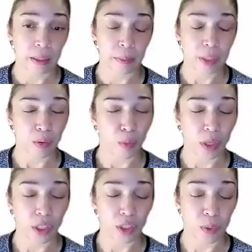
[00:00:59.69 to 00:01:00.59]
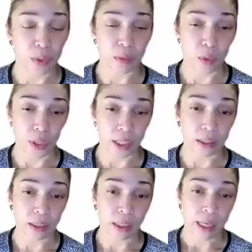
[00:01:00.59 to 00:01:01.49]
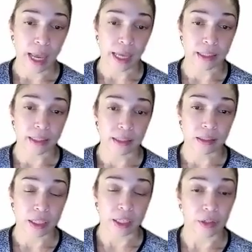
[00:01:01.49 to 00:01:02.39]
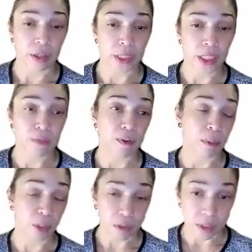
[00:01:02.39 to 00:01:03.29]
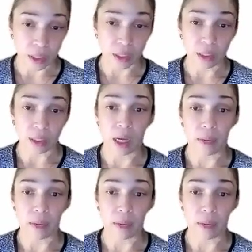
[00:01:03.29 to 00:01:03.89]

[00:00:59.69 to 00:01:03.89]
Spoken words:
between 1 and 2 in the morning, and it's to hear updates from nursing,